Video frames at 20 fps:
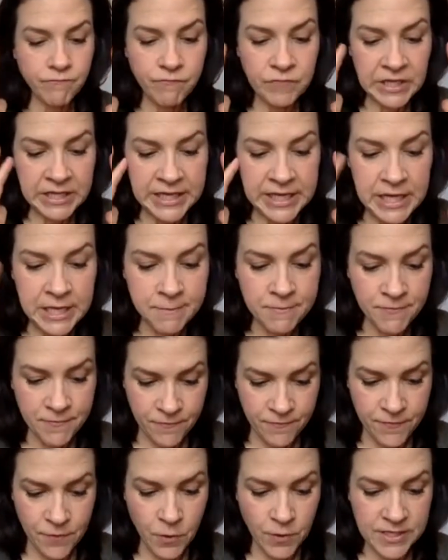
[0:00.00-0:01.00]
Keep
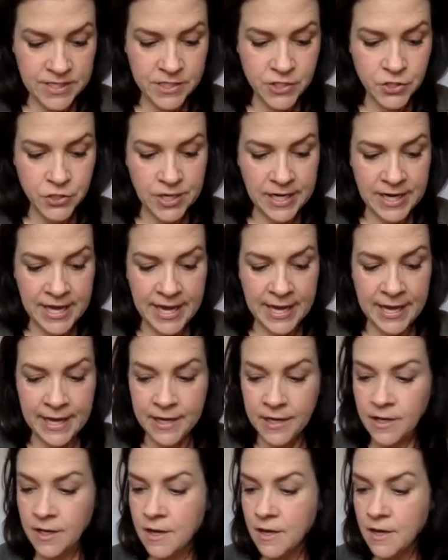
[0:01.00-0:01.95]
focused straight ahead.